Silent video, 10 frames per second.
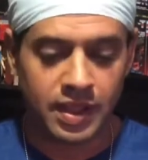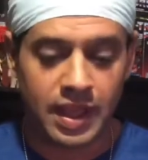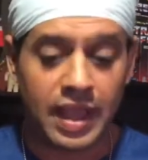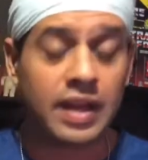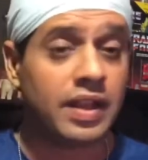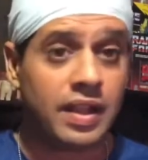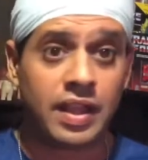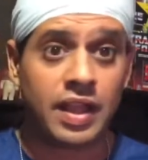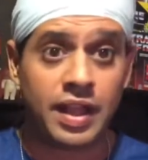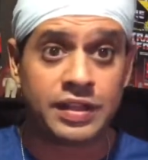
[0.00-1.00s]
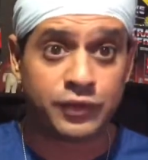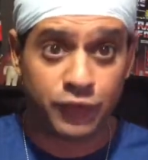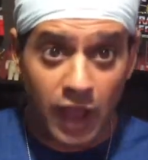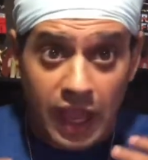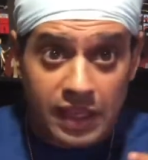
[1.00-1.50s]
And
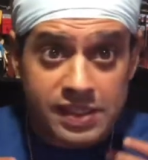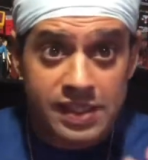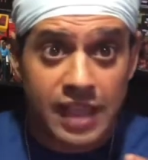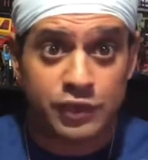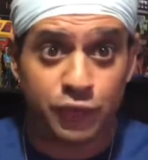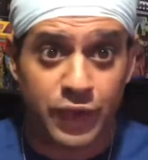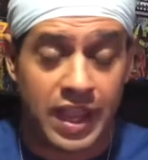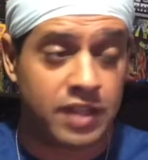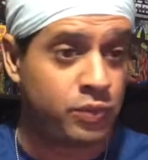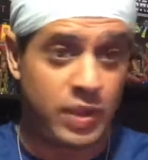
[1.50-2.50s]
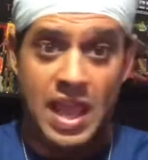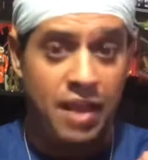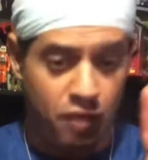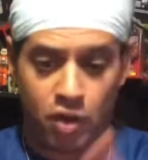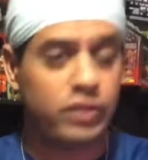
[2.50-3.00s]
it's us as fans, we
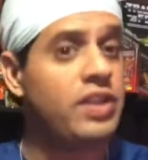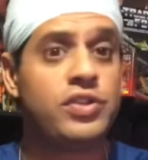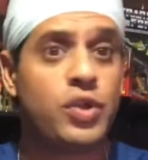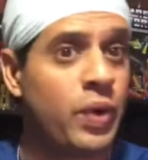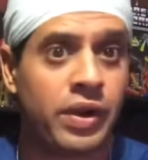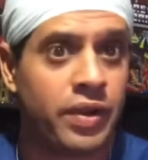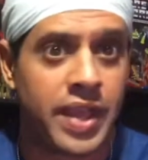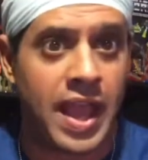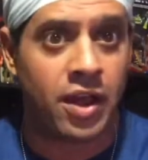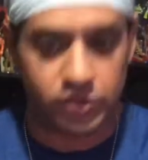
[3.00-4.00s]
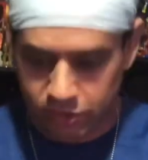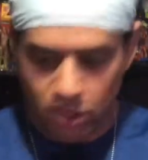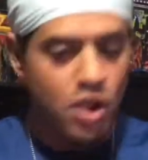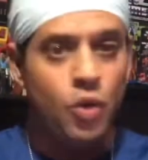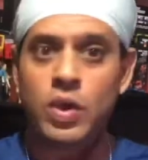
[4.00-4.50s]
have all these Twitter accounts,
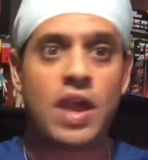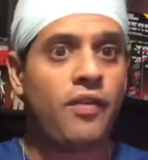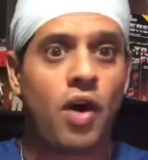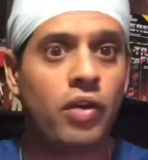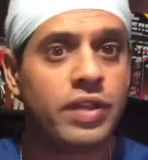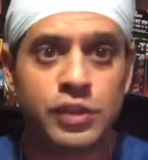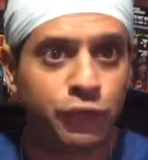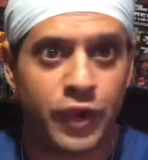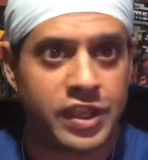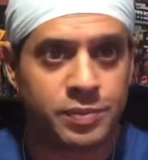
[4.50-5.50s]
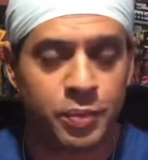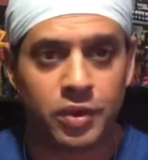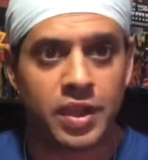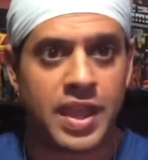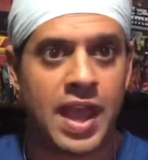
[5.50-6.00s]
we have all these
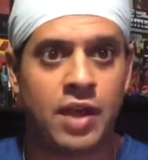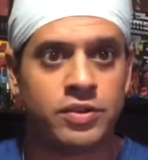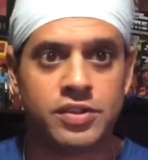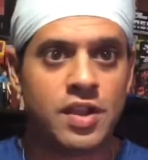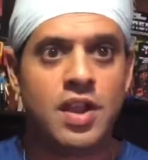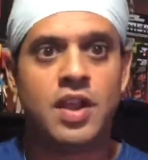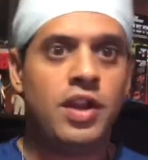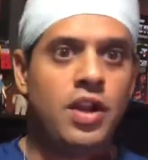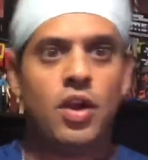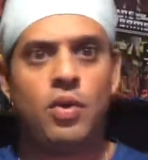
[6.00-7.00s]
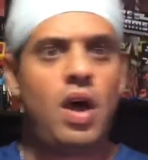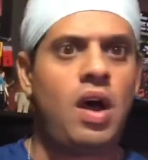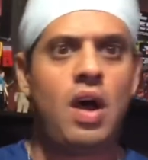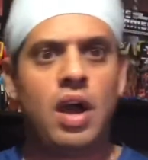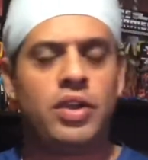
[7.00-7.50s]
Facebook accounts, you
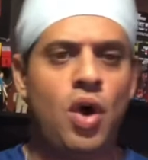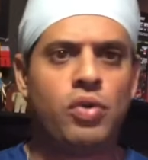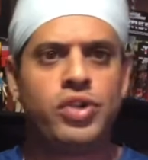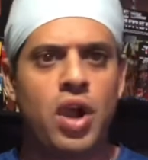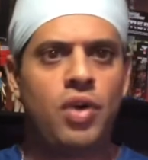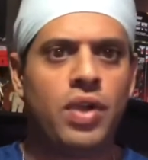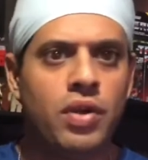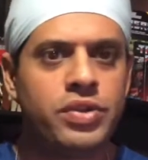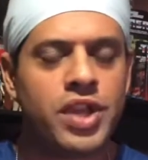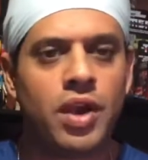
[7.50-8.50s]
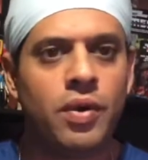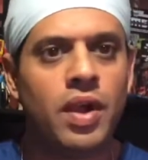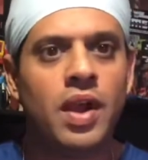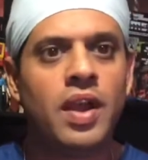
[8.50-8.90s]
know, Yo Joe.